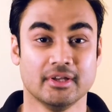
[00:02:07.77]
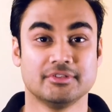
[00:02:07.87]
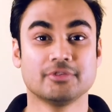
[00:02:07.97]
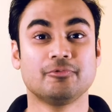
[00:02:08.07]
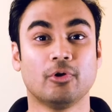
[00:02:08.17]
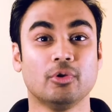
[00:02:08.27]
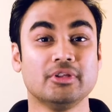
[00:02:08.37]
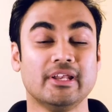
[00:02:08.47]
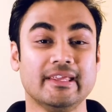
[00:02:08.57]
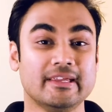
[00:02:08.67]
Just follow
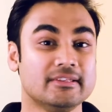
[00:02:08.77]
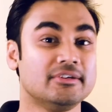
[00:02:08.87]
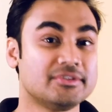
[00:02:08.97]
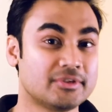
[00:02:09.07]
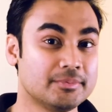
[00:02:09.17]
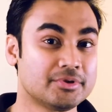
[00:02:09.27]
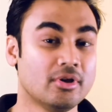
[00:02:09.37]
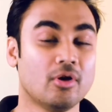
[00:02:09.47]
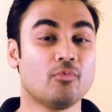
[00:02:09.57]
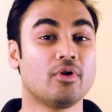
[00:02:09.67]
the link in the description
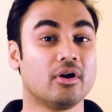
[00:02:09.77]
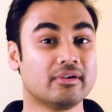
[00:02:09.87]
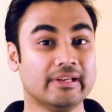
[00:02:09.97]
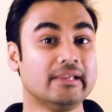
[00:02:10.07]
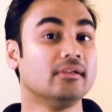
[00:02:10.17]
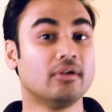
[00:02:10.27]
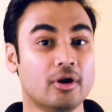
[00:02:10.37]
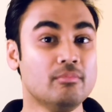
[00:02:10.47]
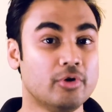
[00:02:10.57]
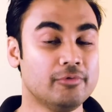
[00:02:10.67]
or click
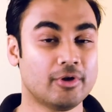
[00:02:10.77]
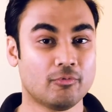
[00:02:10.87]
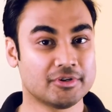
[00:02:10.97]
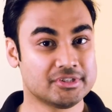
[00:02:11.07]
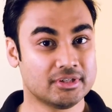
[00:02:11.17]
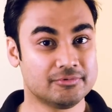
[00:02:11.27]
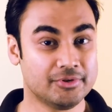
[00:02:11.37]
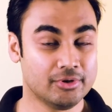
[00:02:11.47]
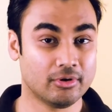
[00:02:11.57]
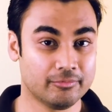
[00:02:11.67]
learn more if you are watching this
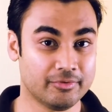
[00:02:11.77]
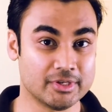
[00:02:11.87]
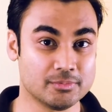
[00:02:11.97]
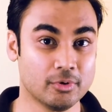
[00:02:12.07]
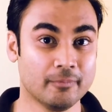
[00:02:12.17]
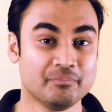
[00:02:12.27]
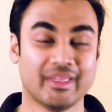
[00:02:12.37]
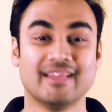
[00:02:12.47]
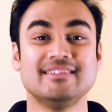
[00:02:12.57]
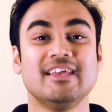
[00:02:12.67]
video on Facebook
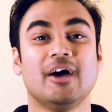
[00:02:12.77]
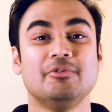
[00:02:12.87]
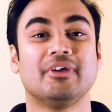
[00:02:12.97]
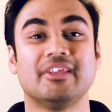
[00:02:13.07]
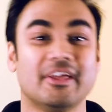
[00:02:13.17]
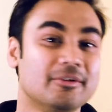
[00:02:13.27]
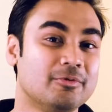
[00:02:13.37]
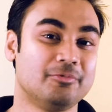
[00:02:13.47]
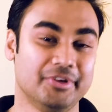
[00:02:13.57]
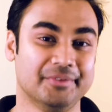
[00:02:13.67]
and see how you can get it
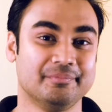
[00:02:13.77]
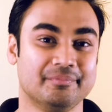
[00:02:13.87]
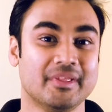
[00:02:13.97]
for free.